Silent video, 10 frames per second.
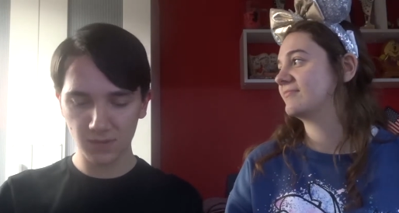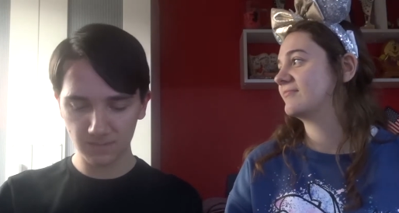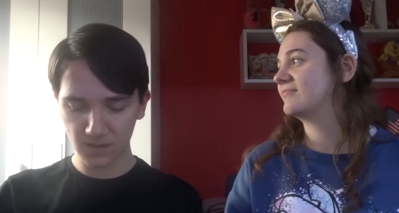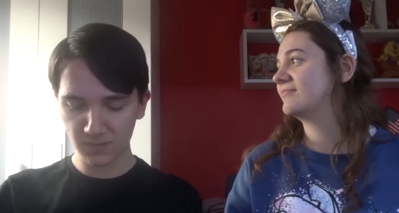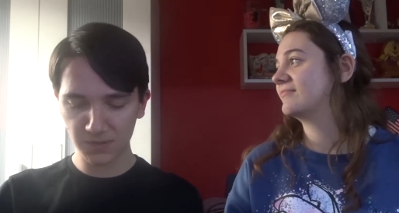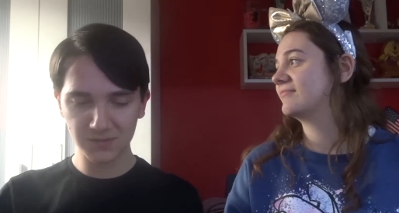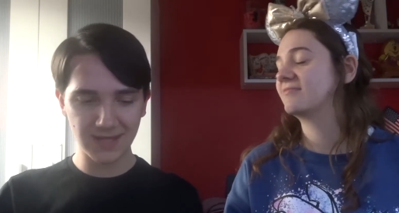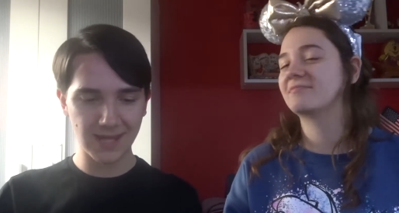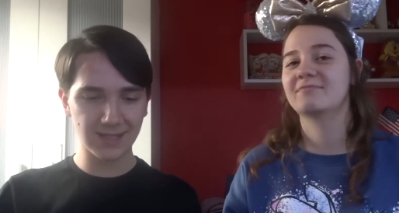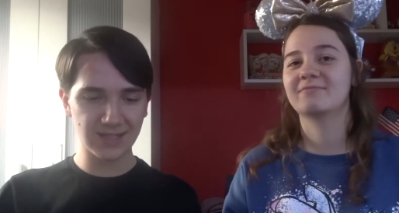Speaker 1: my boo
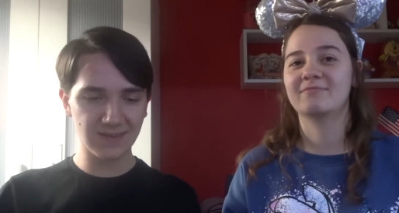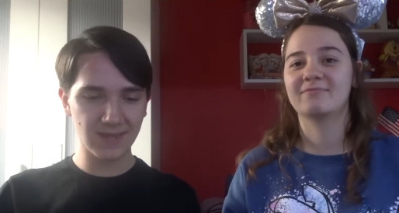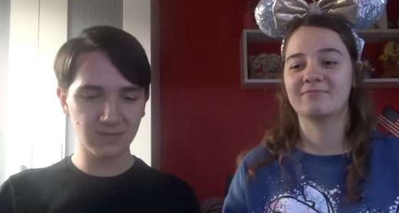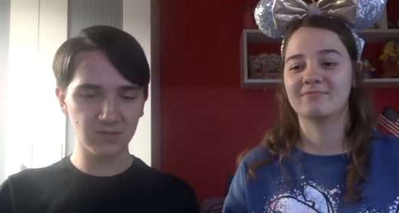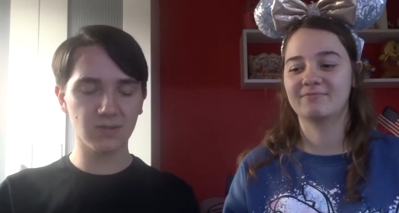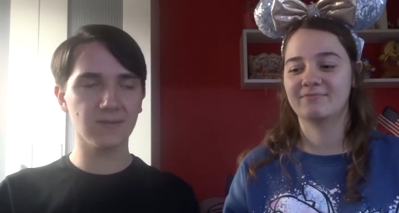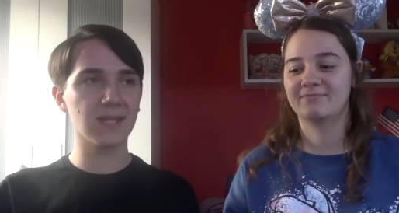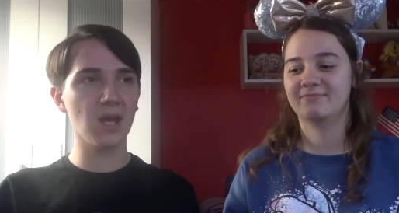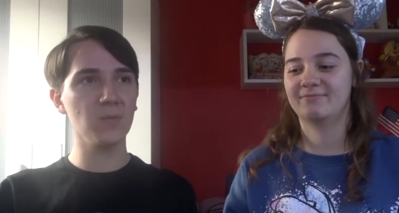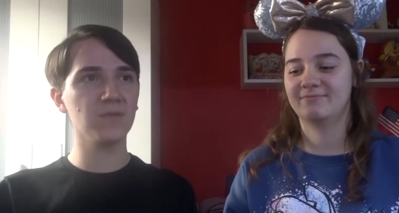teddy, and then they
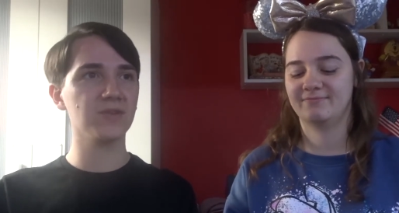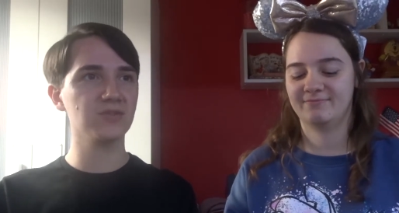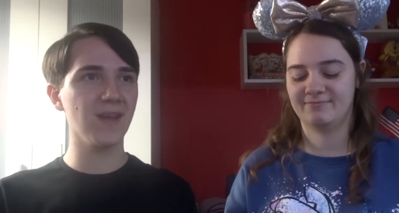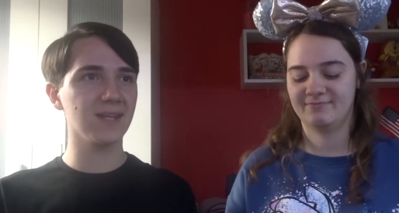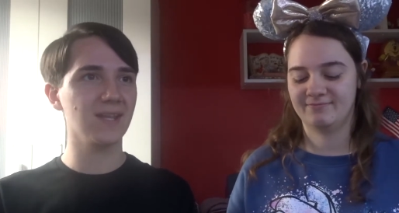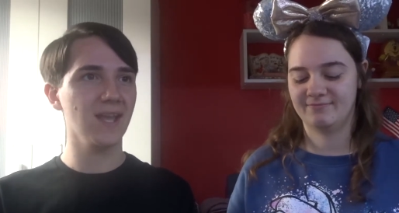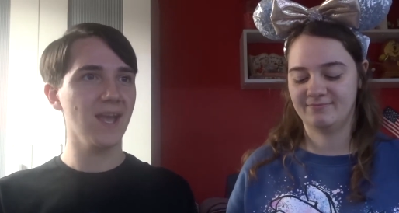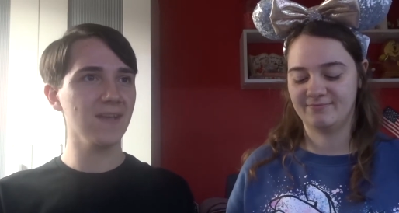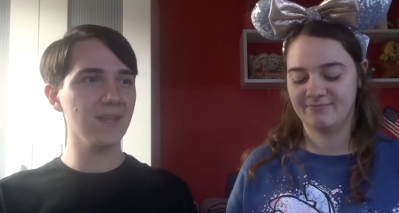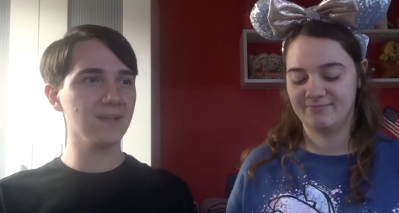come off the train,
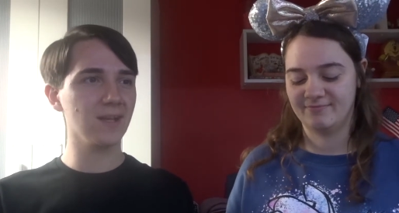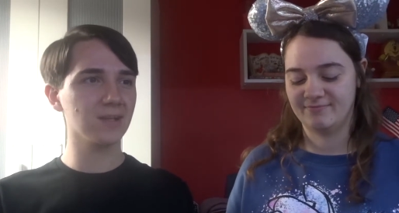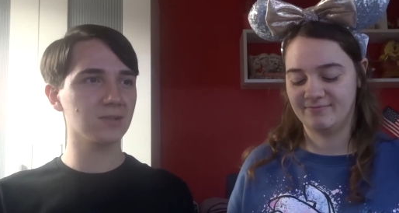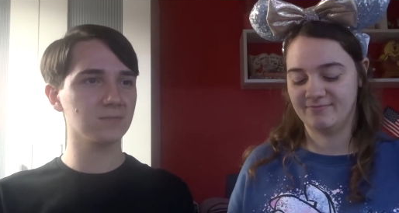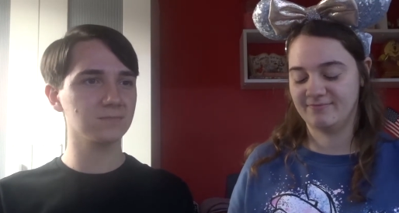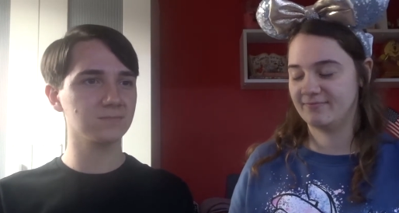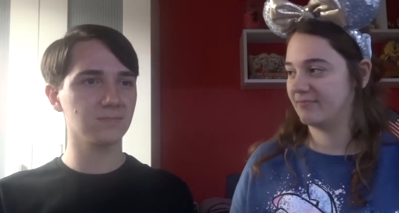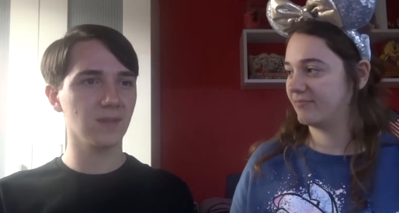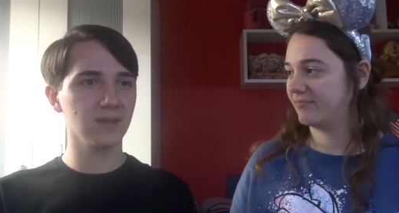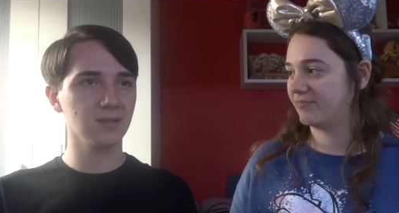and then like
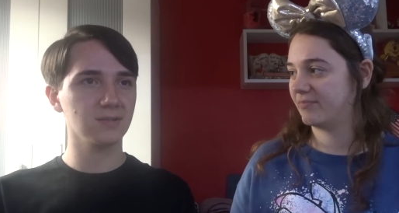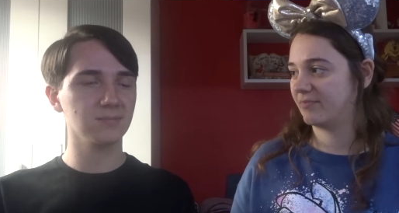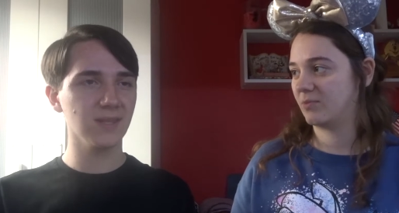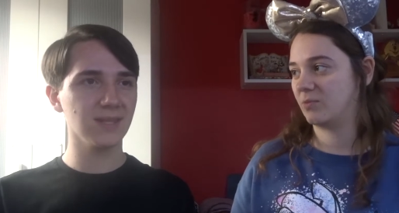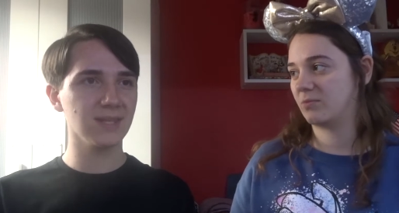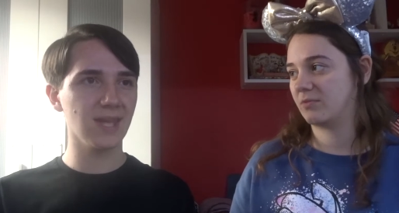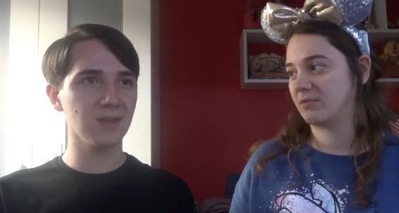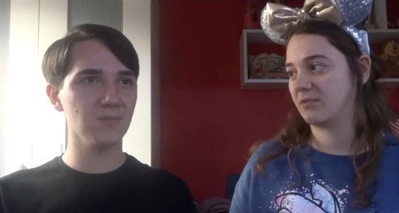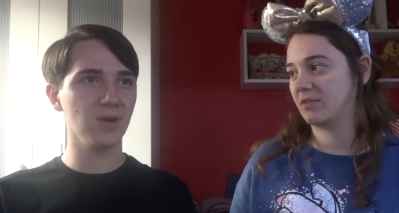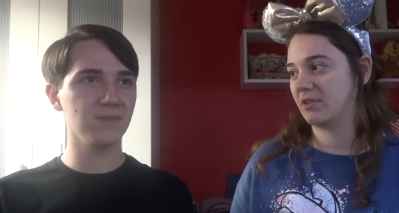Mickey
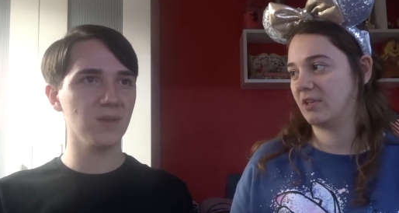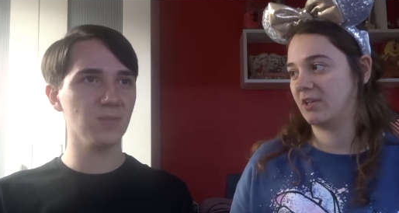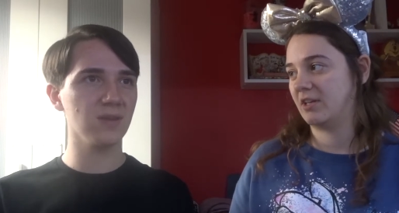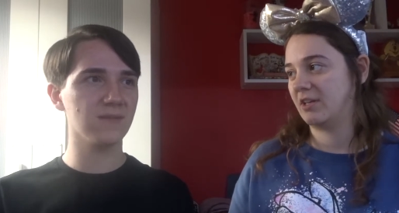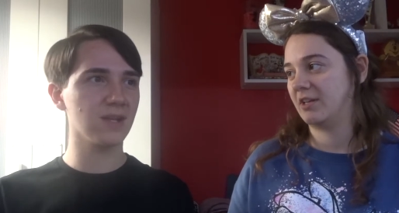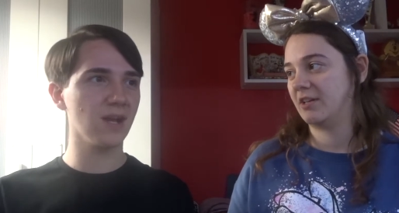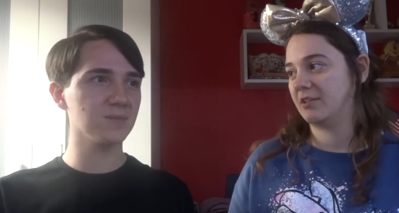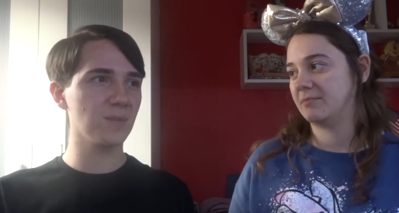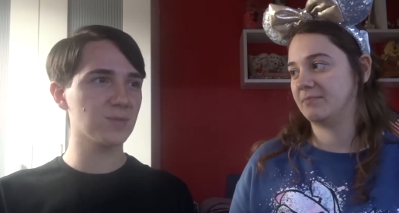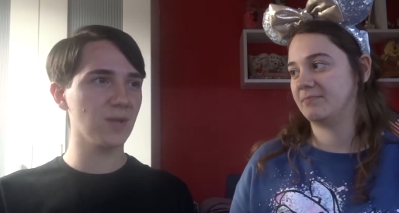came off, and then one of the cast
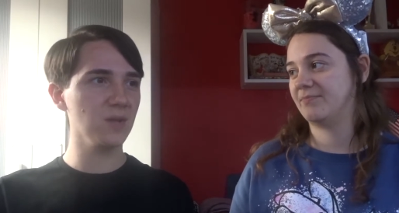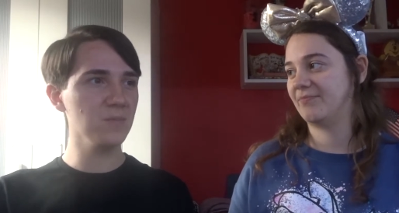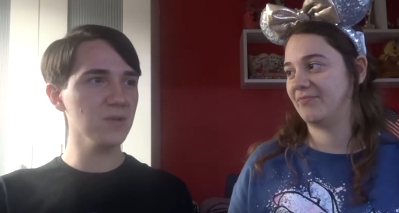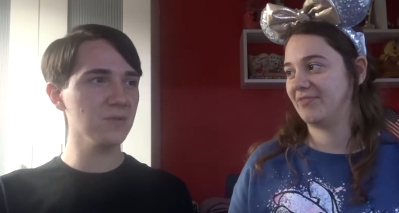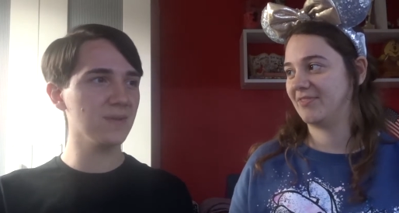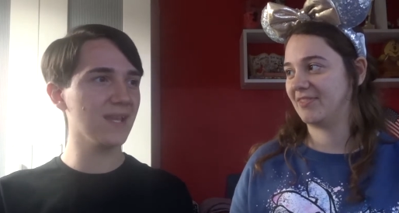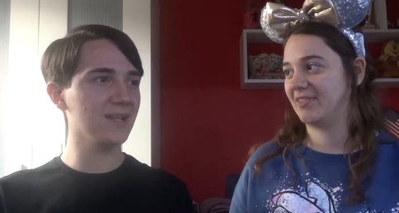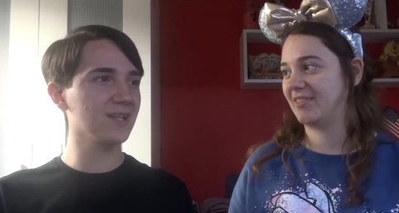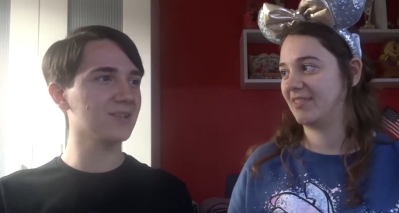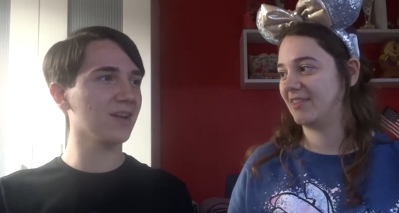members went boo, and then
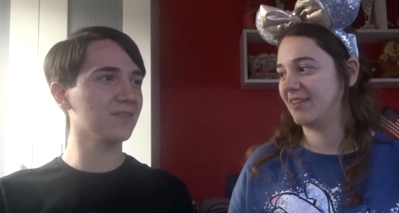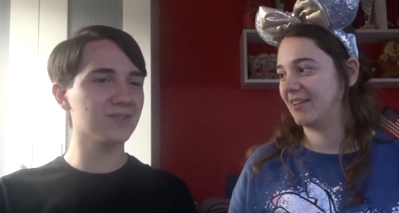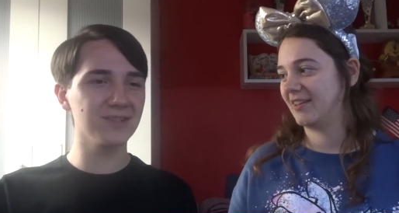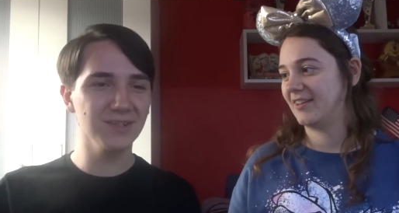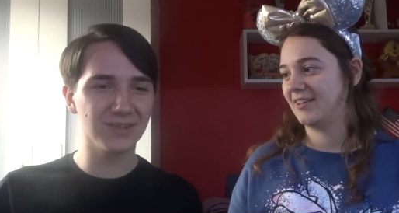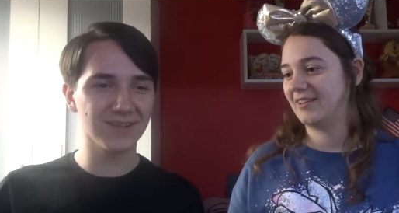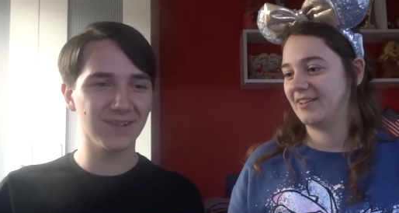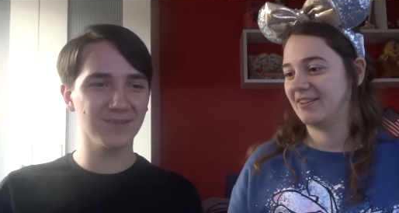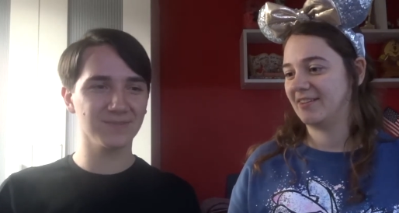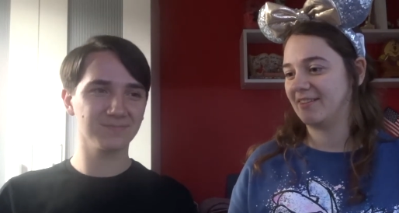he kind of just looked
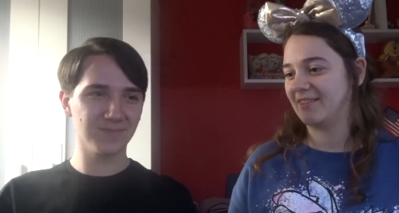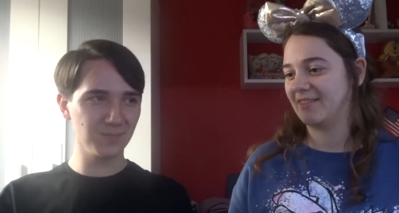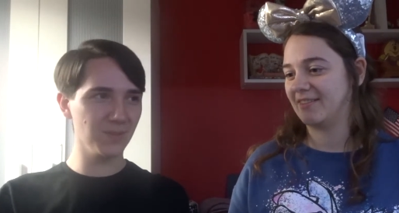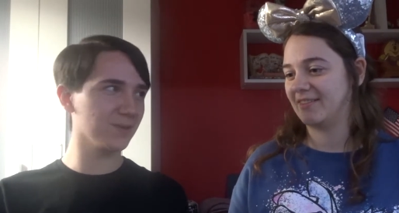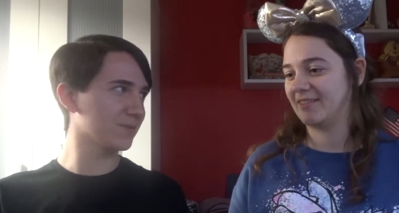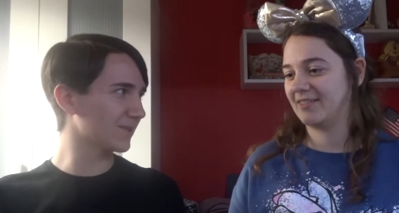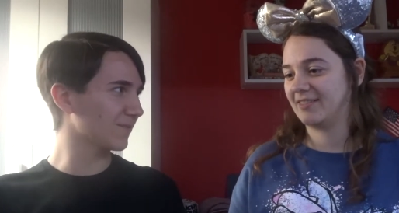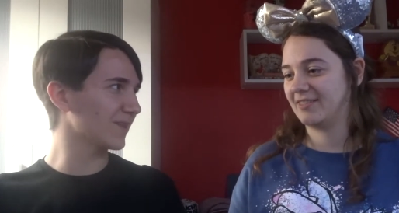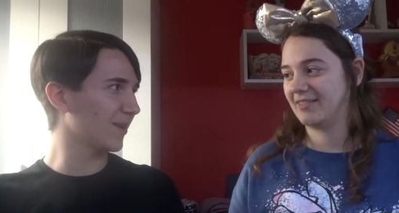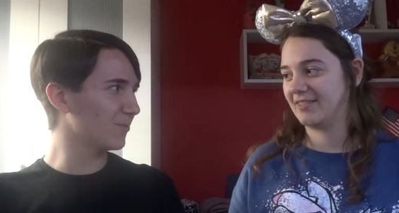at the boo because I
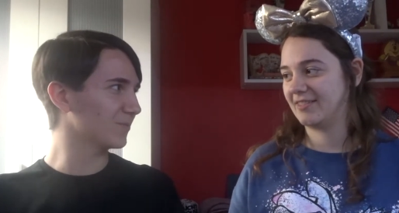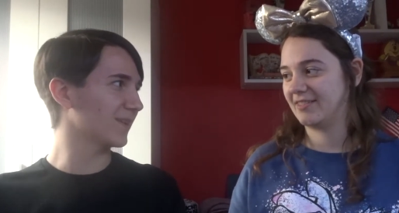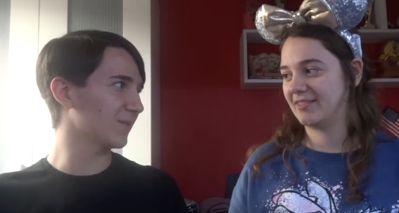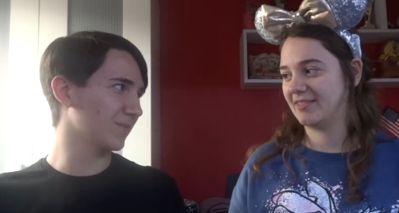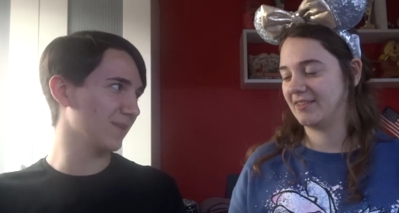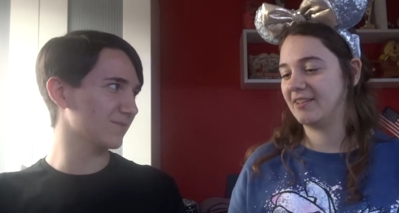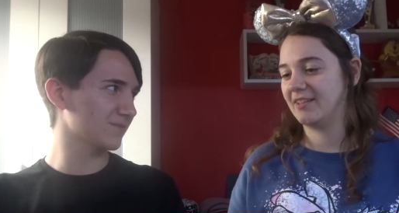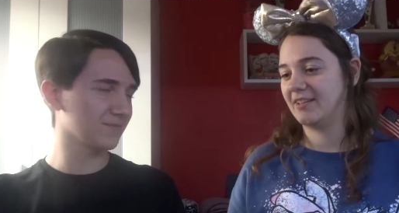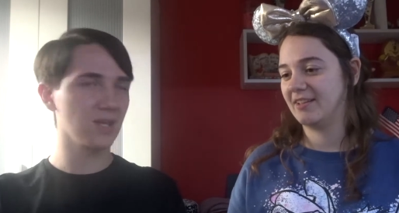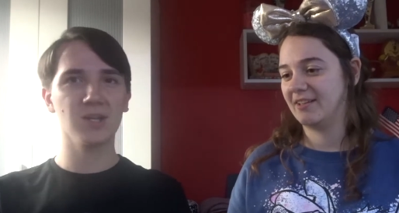was like holding him when I was
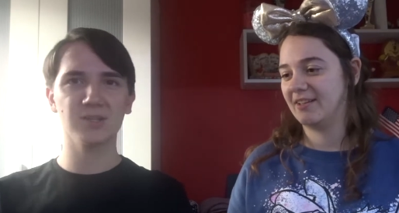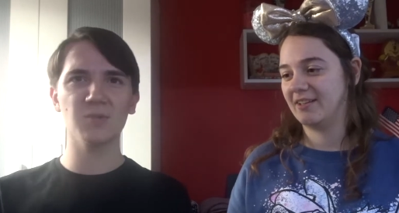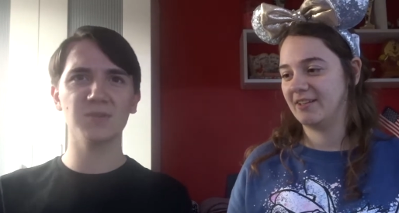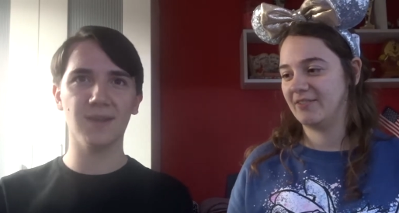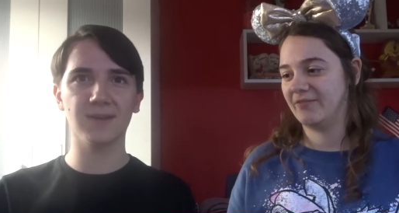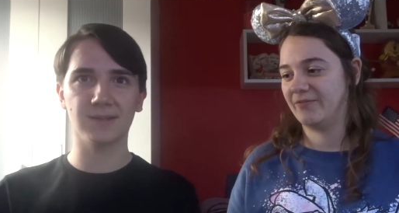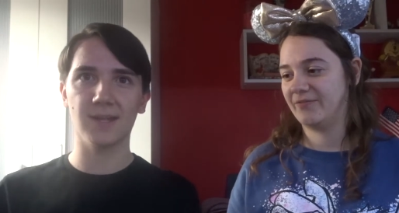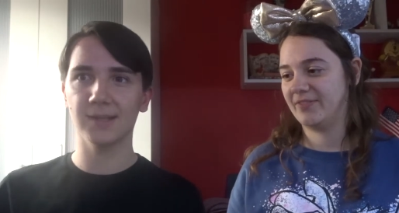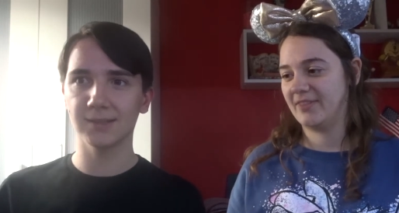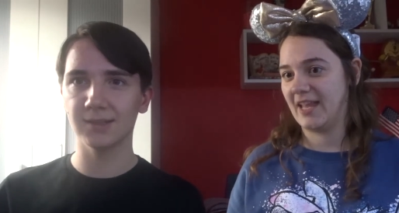because I was younger
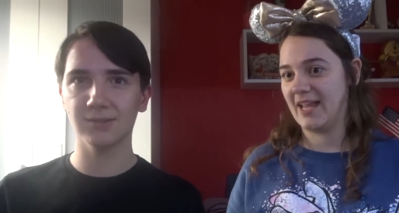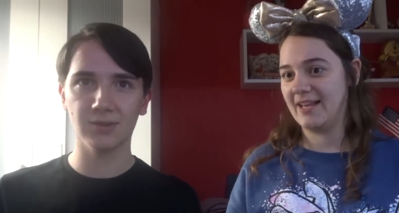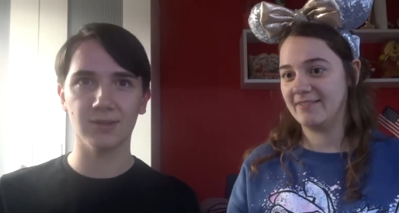then, like, and you he know.